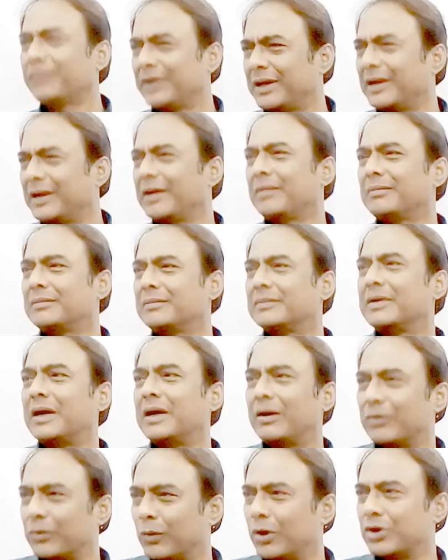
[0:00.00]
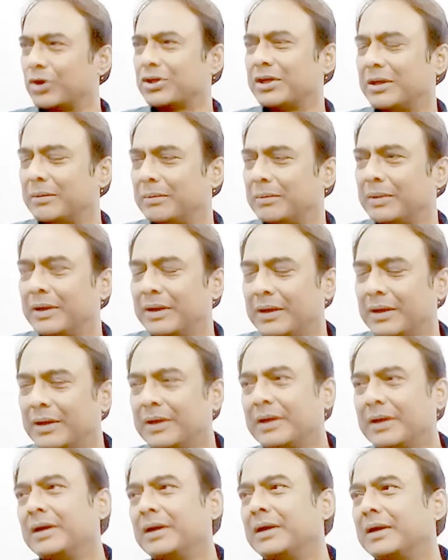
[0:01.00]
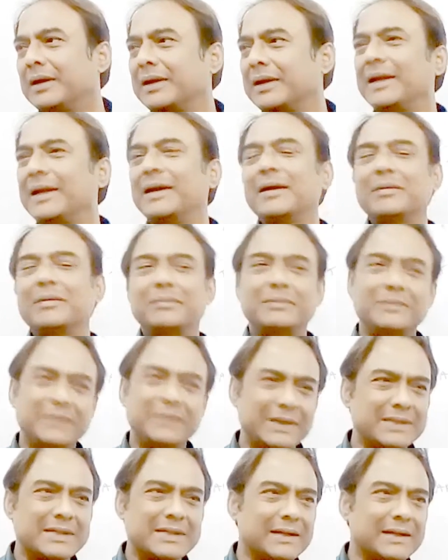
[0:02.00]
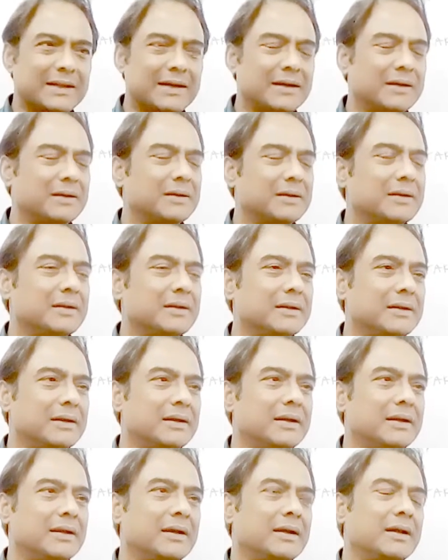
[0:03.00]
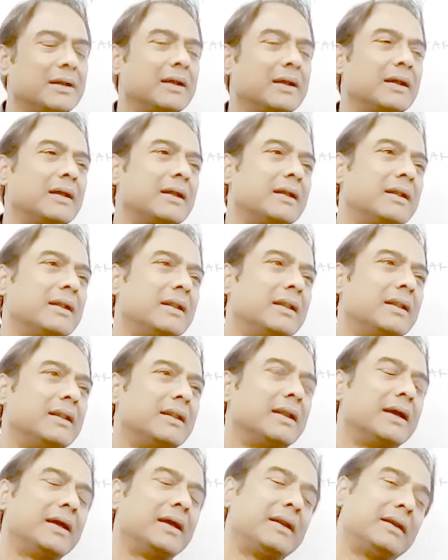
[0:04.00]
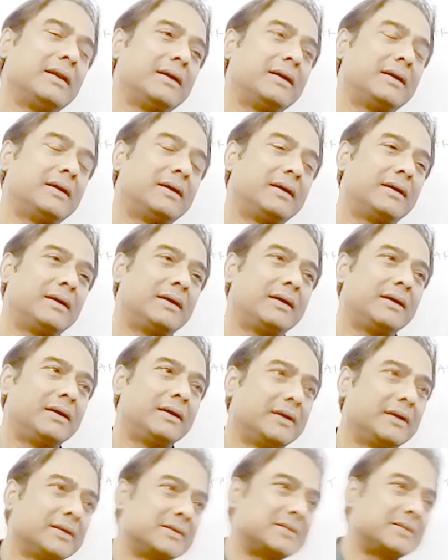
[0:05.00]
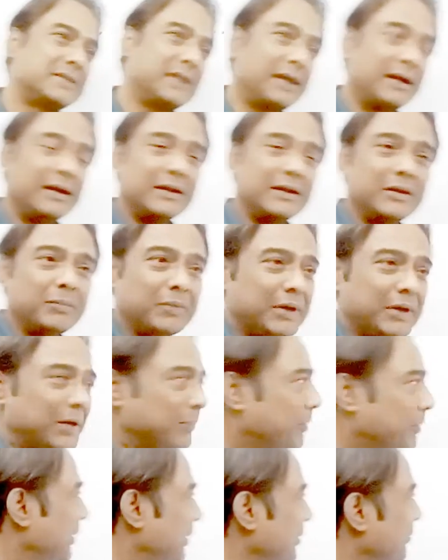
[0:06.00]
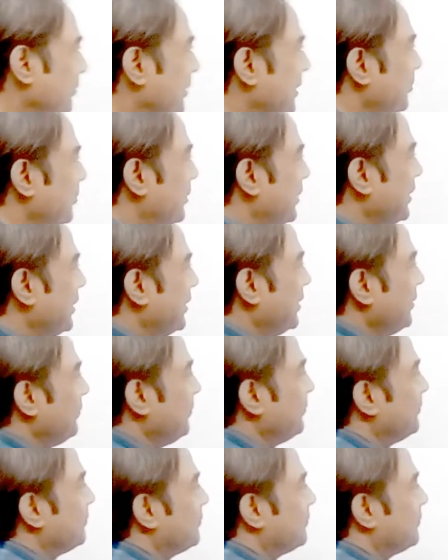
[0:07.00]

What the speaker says: feed him, how to wash him, clean him, things like that. Then say another bullet point might be